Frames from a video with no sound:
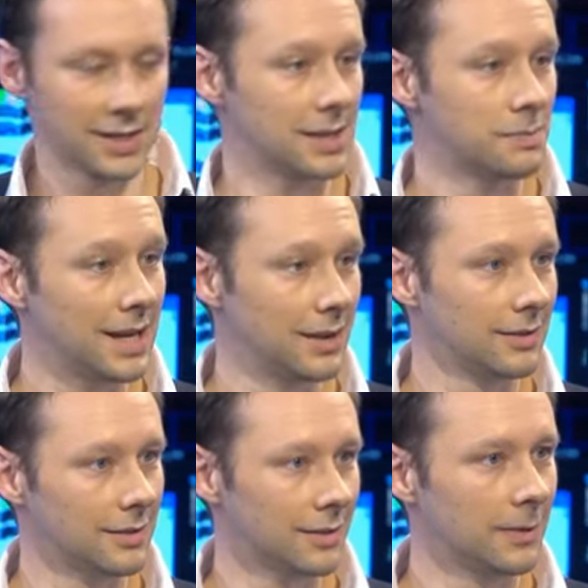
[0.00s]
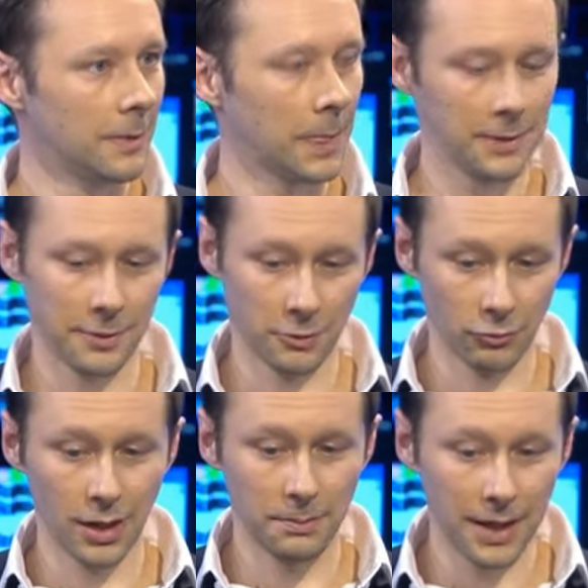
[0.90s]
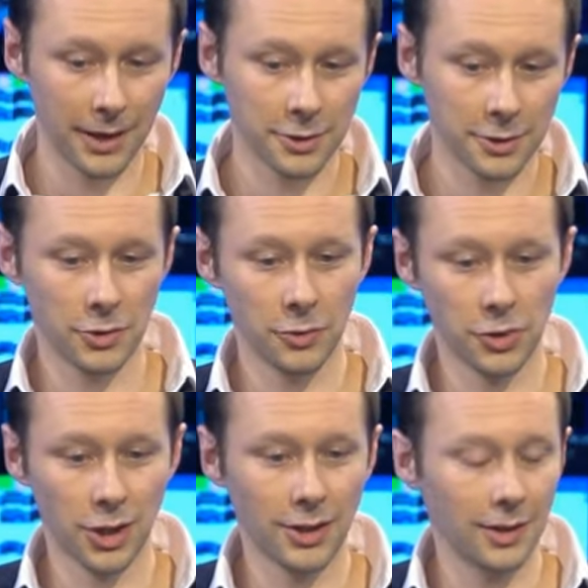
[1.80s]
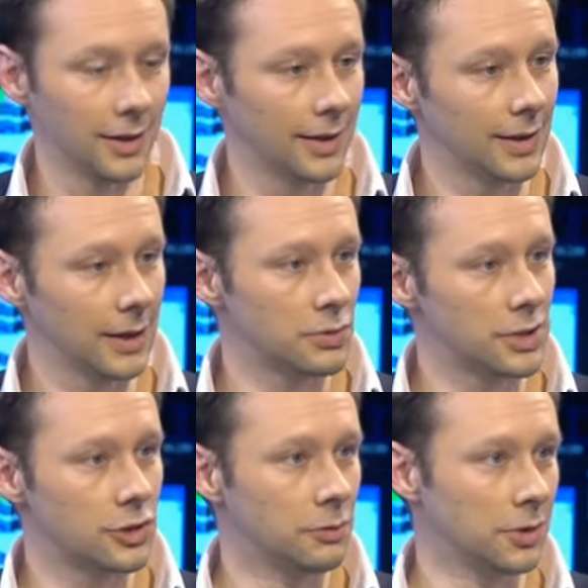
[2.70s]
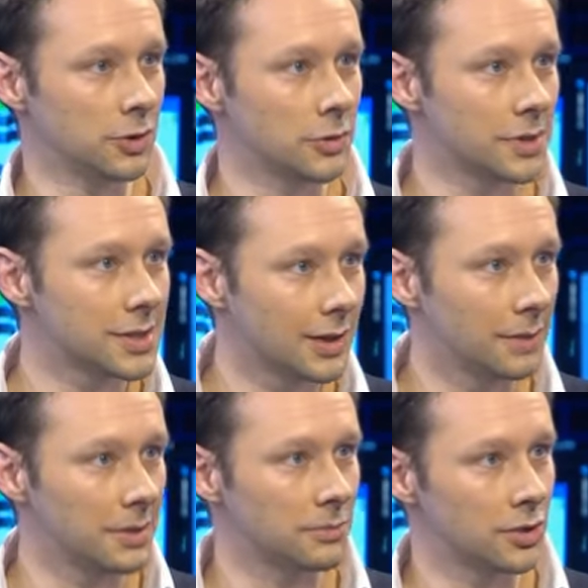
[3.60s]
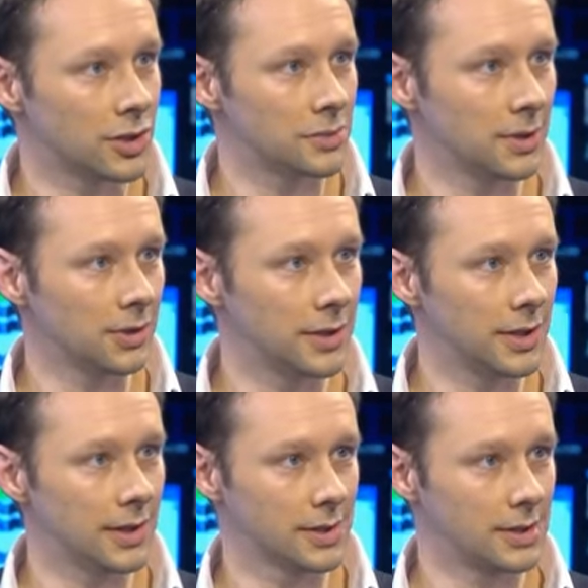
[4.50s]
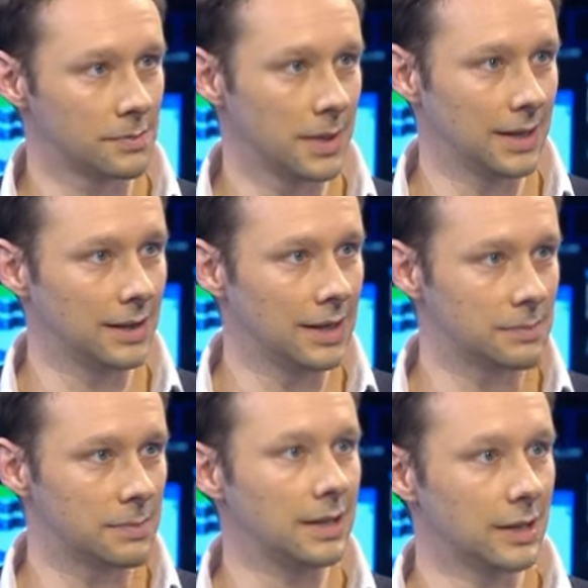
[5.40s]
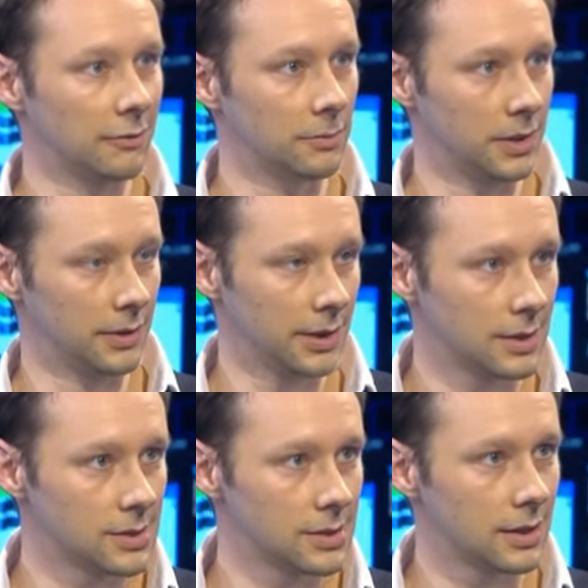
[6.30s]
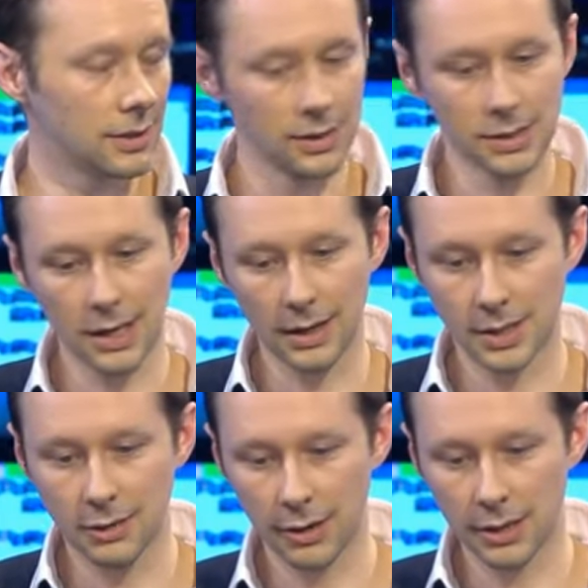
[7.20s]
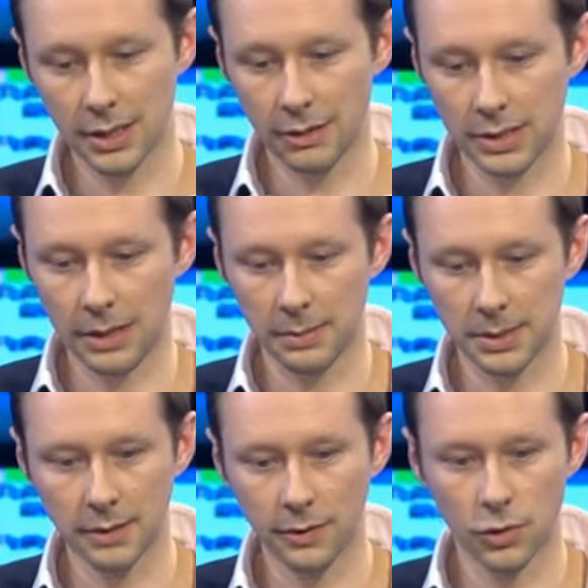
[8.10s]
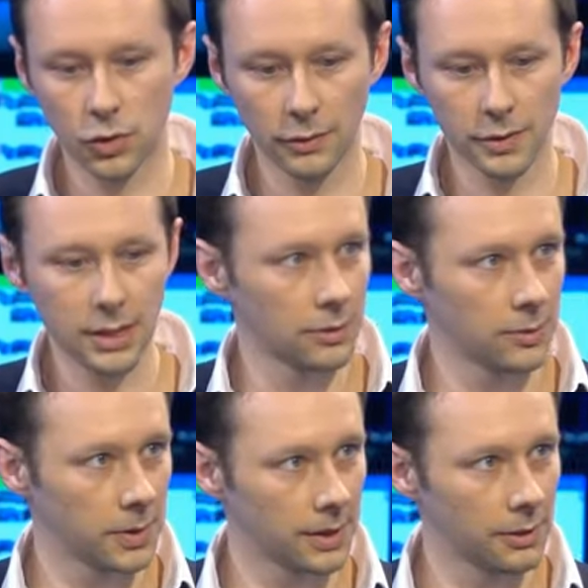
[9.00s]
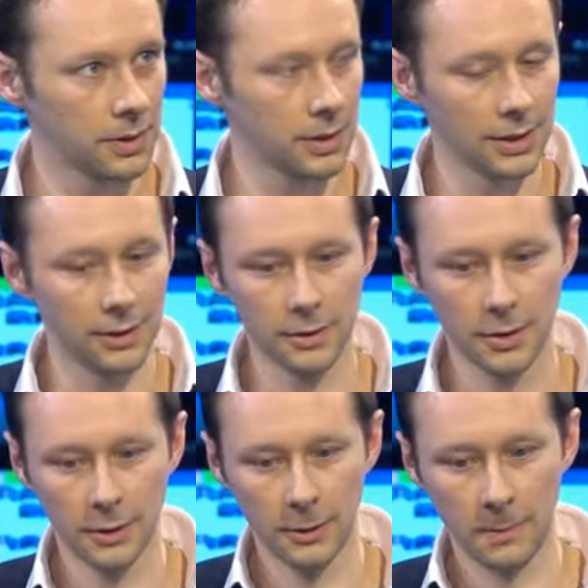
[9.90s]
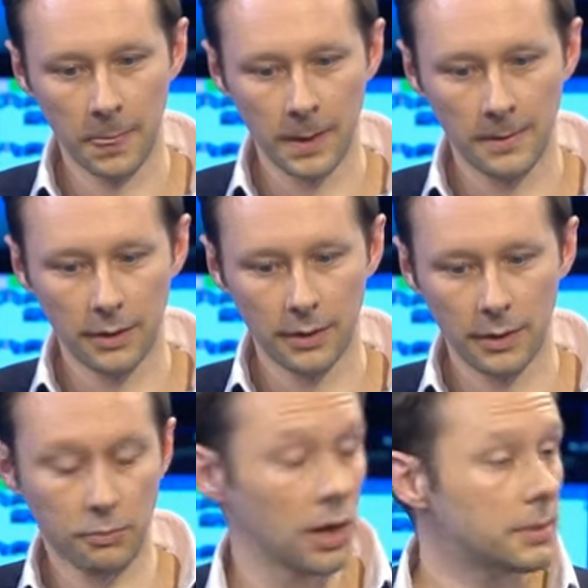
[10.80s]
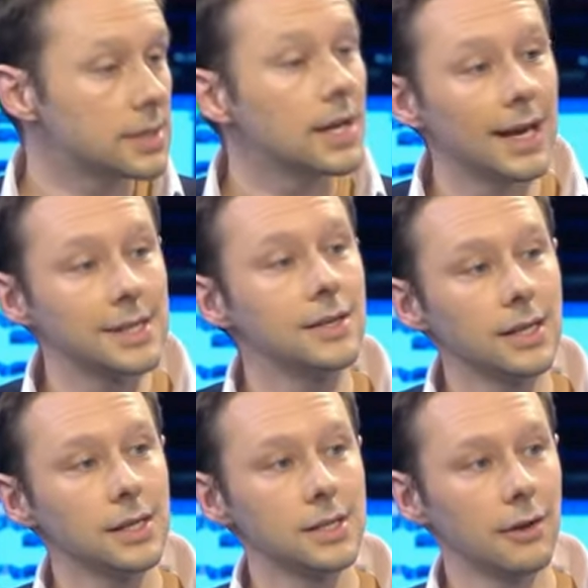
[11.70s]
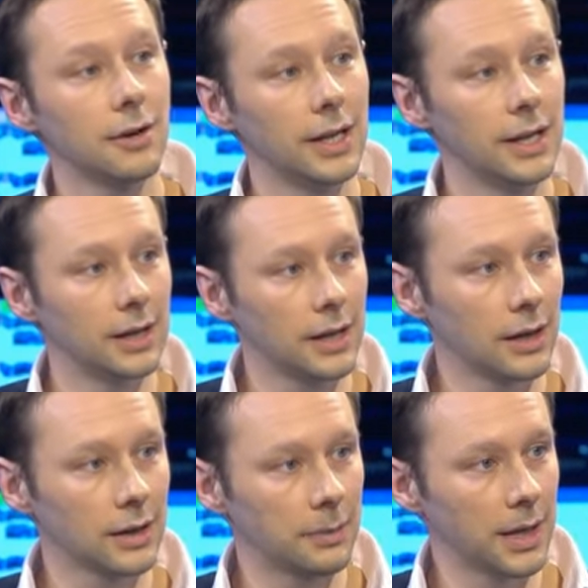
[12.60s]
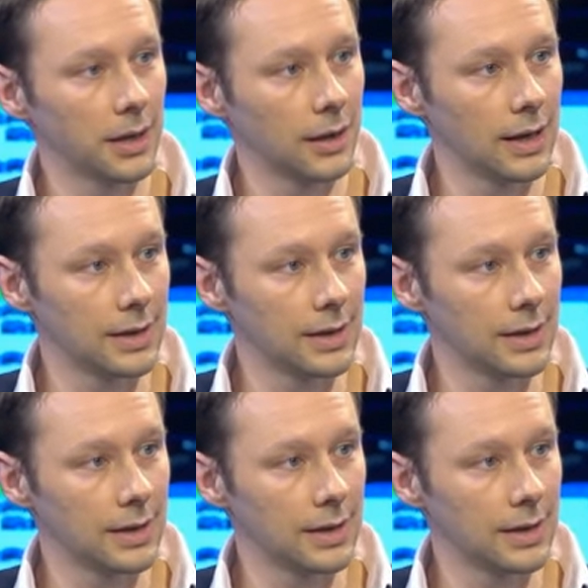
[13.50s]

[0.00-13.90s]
has been, right back to July, a pretty tumultuous time in British politics, and it's been a government that has had a serious appetite for controversy throughout, and the Prime Minister hasn't necessarily come out.